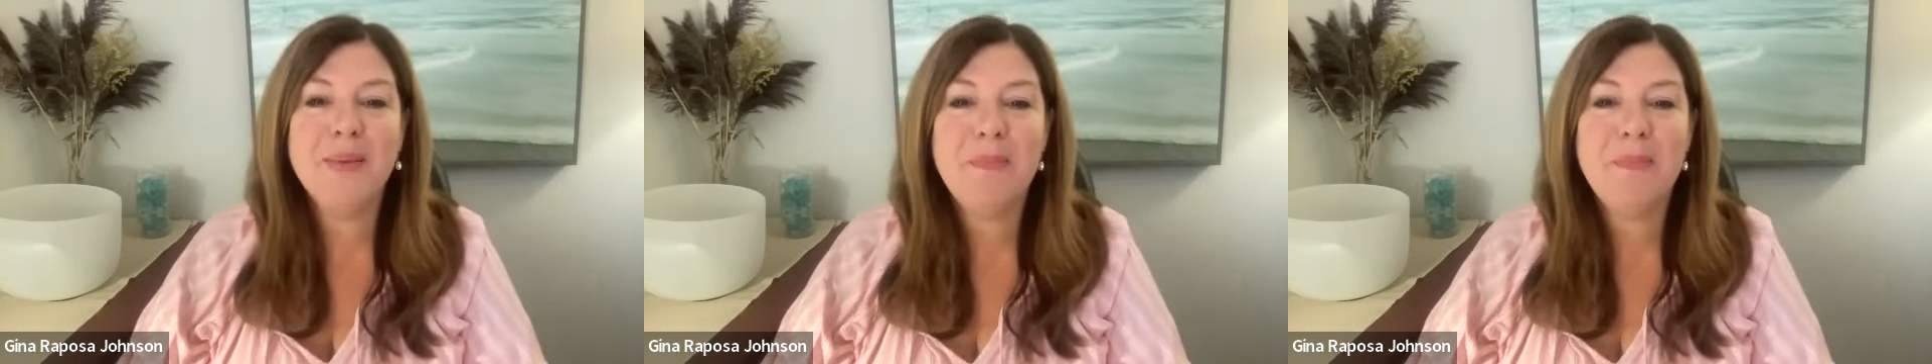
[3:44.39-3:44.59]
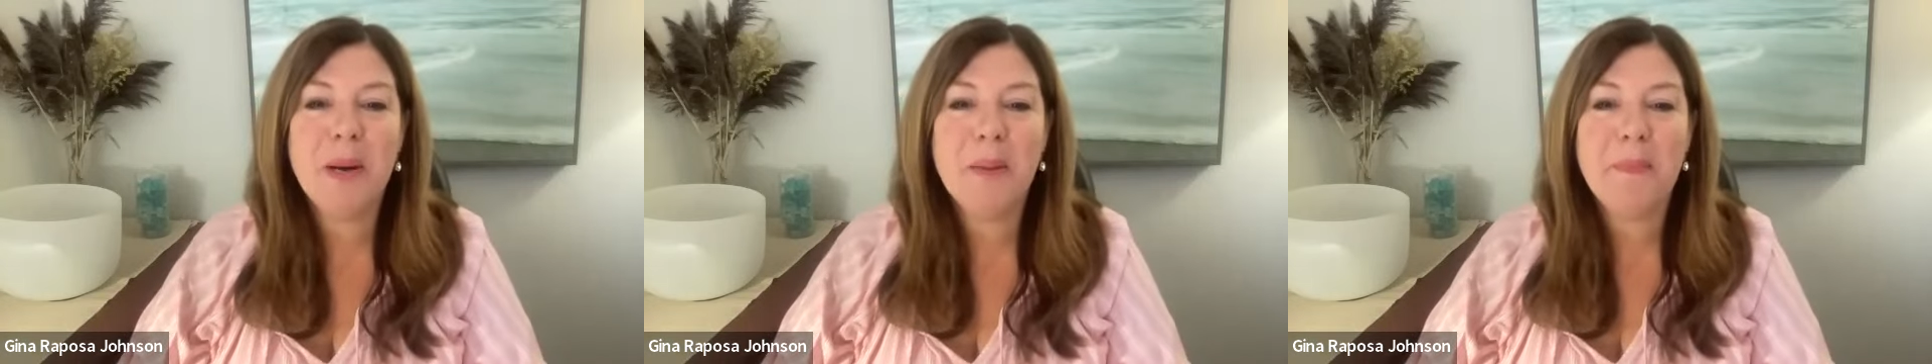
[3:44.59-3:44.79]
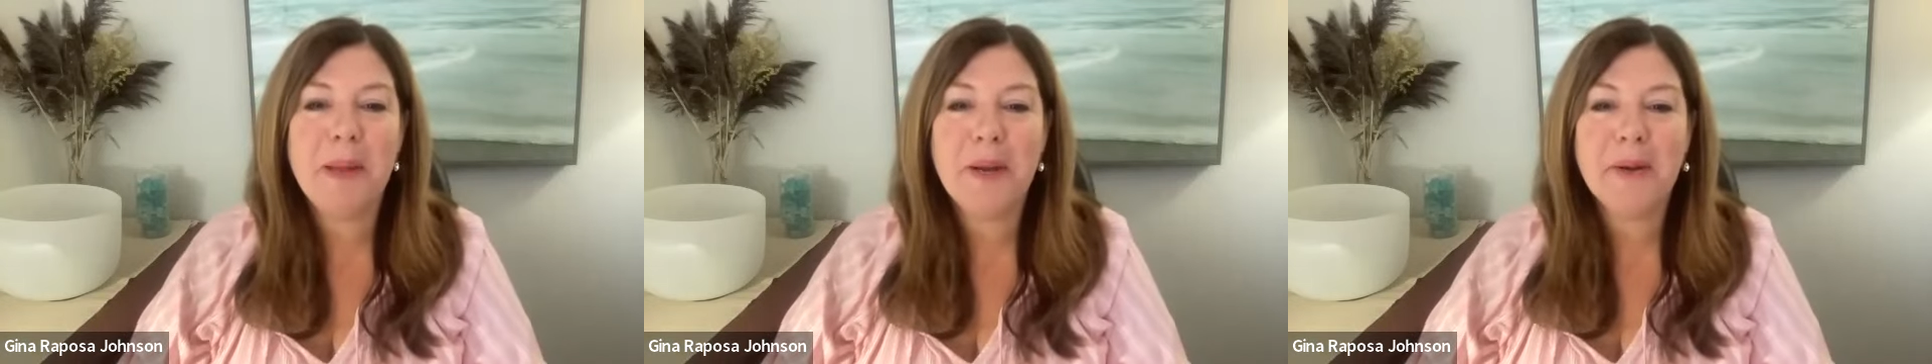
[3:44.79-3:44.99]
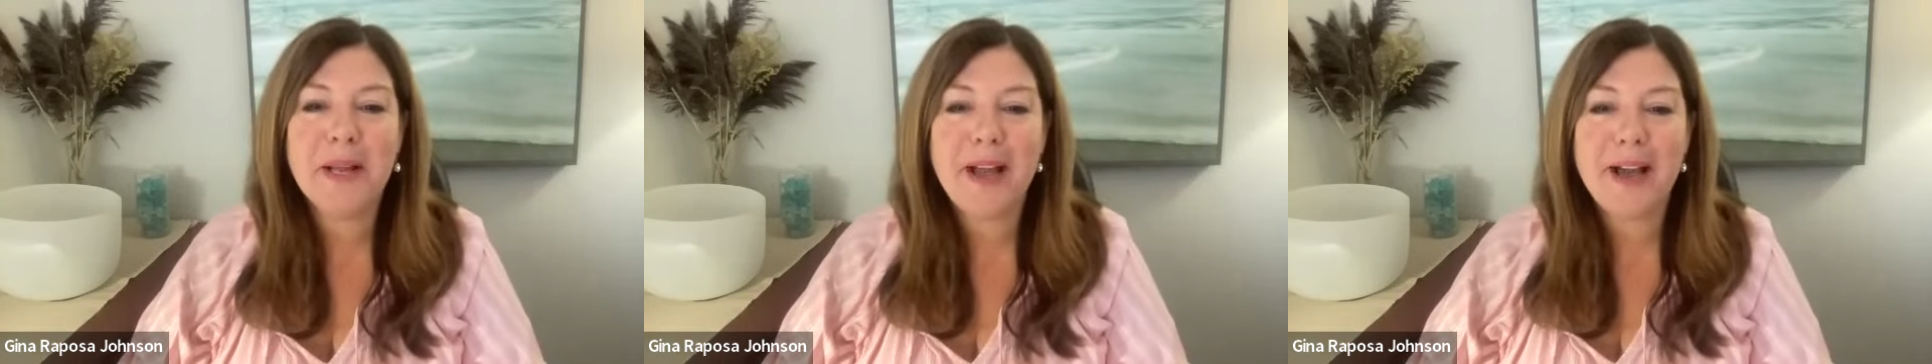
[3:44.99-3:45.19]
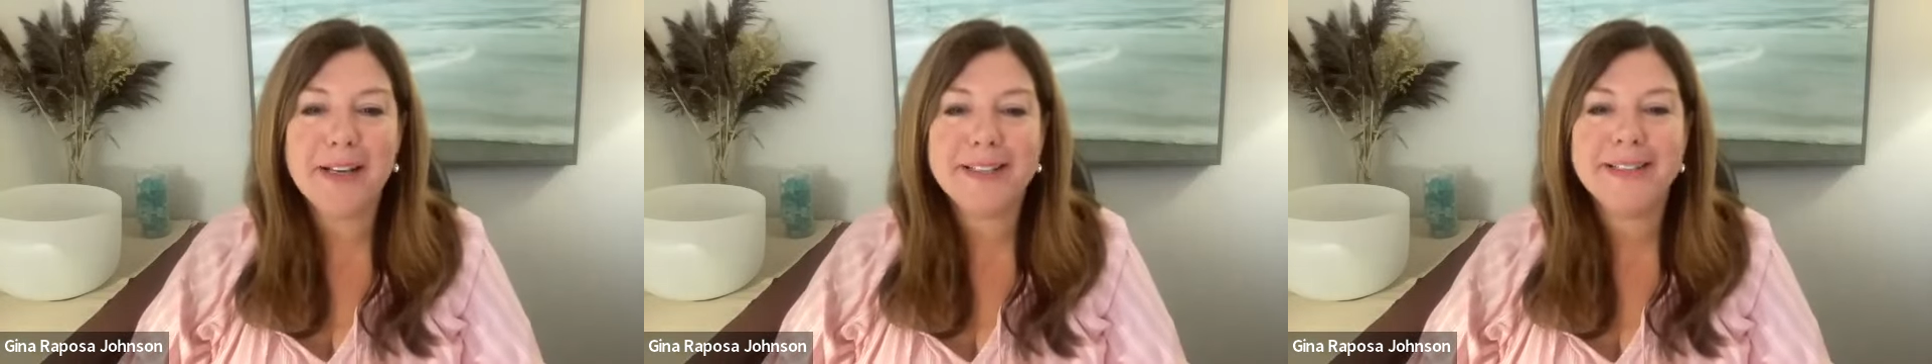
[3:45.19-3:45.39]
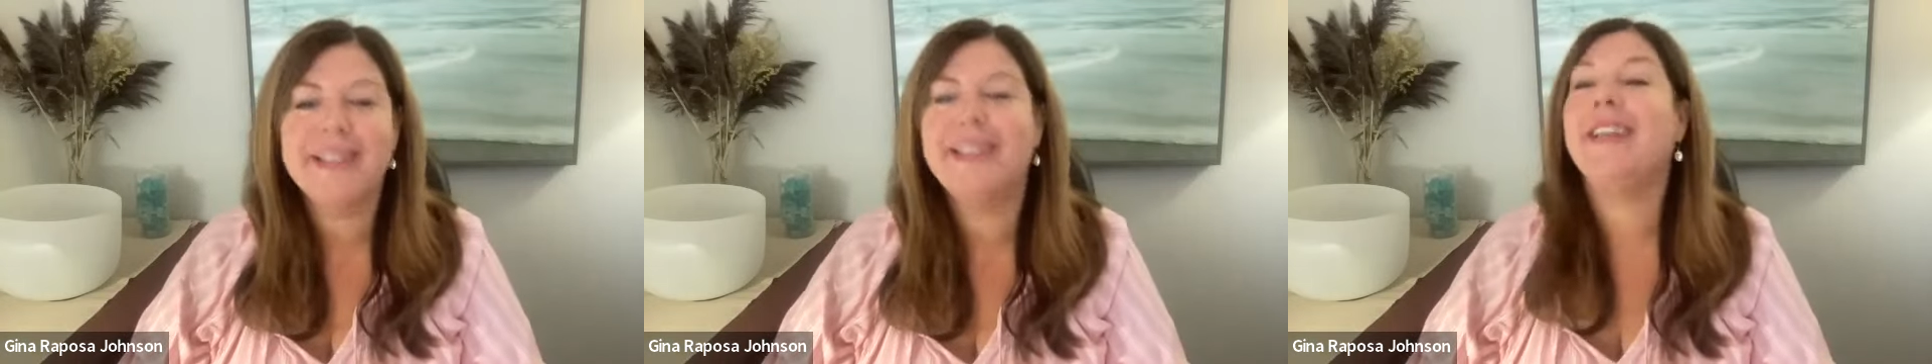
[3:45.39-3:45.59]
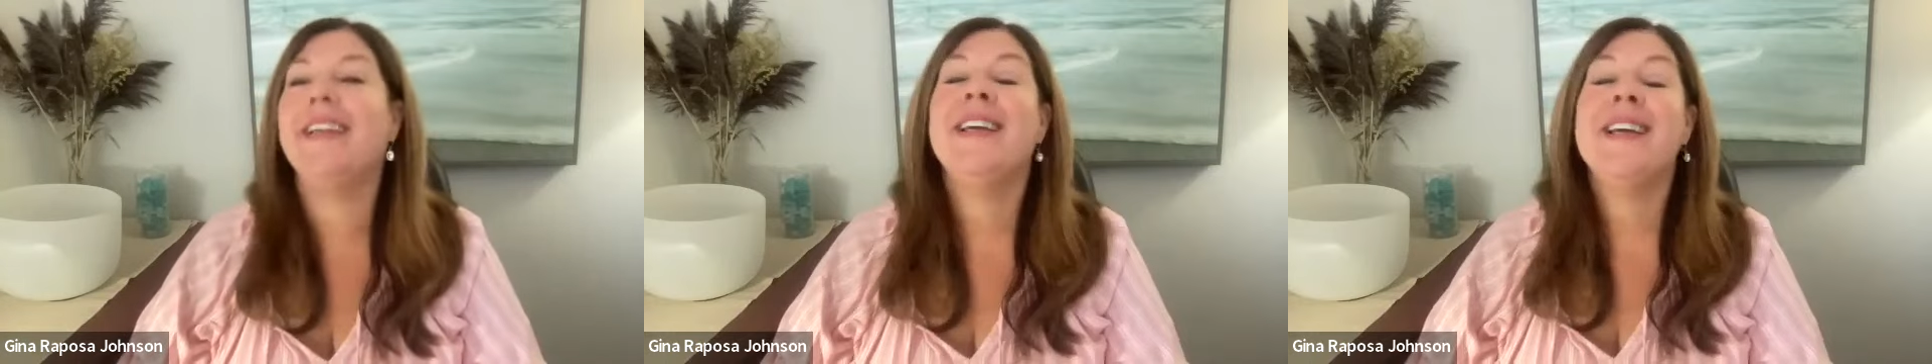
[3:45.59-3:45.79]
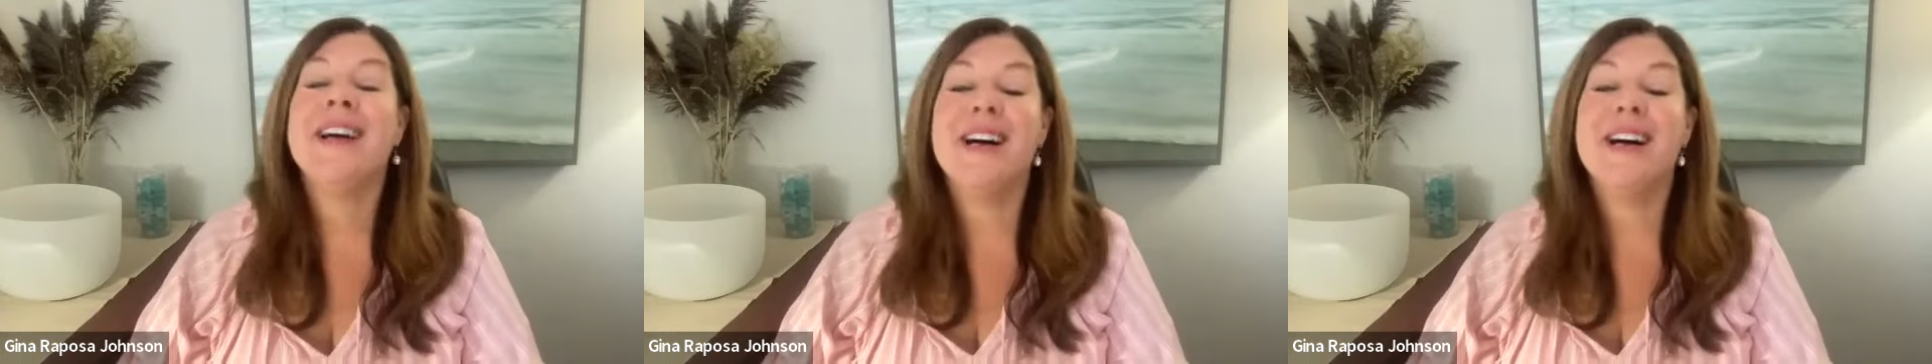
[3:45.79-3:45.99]
But periodically,
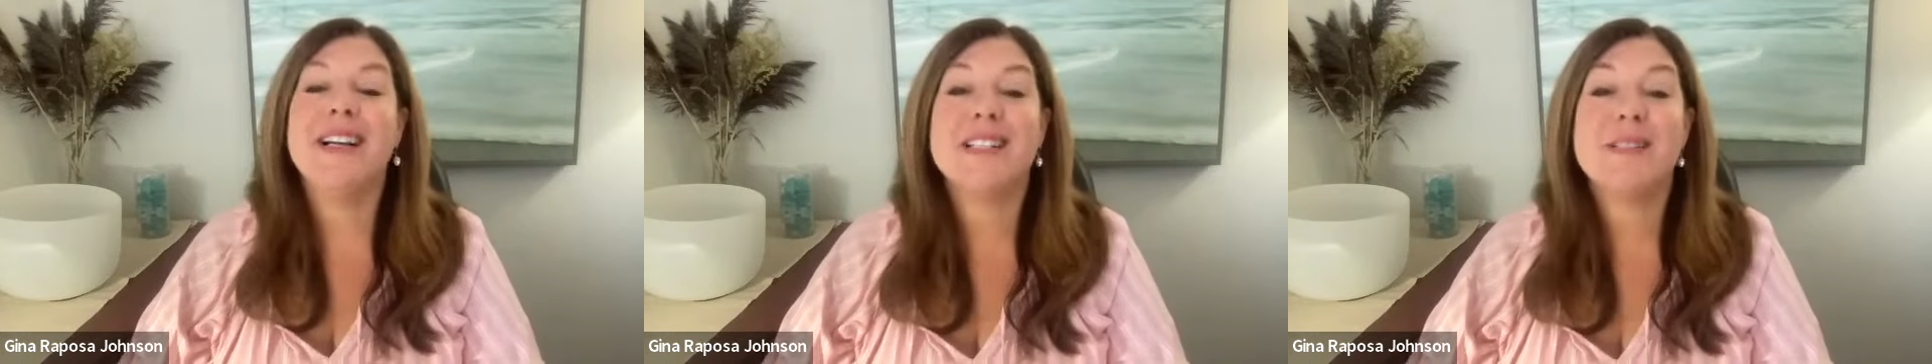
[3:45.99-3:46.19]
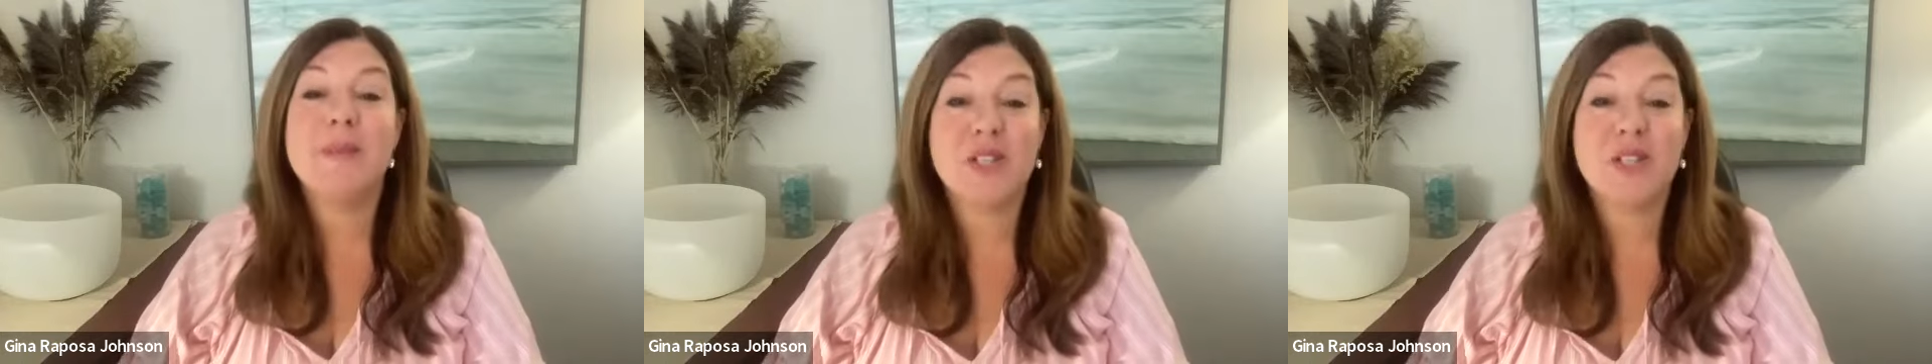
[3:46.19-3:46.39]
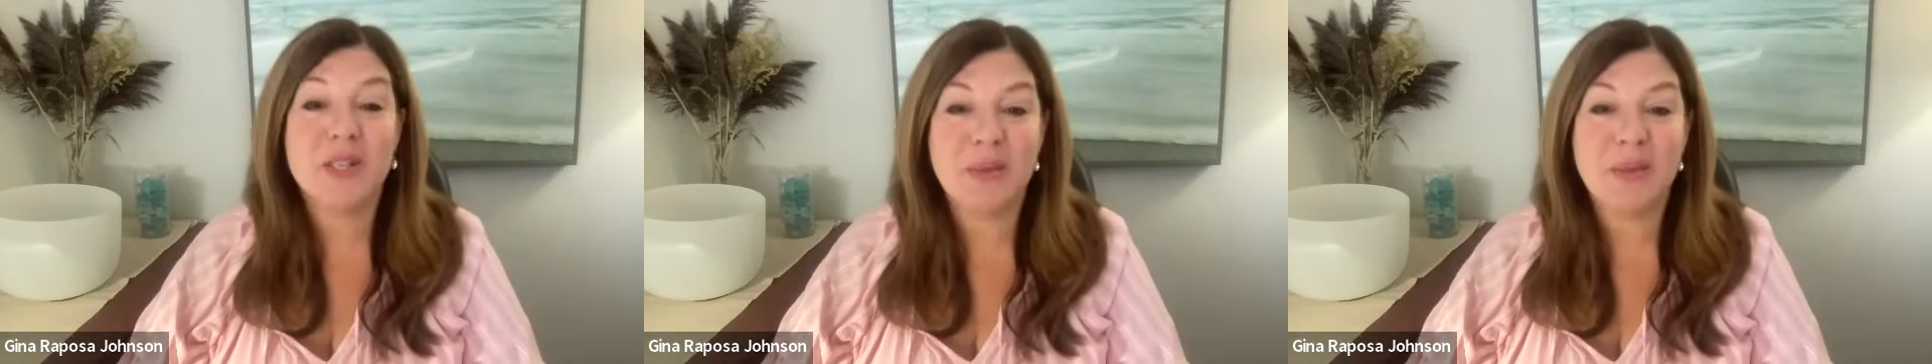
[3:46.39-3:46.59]
especially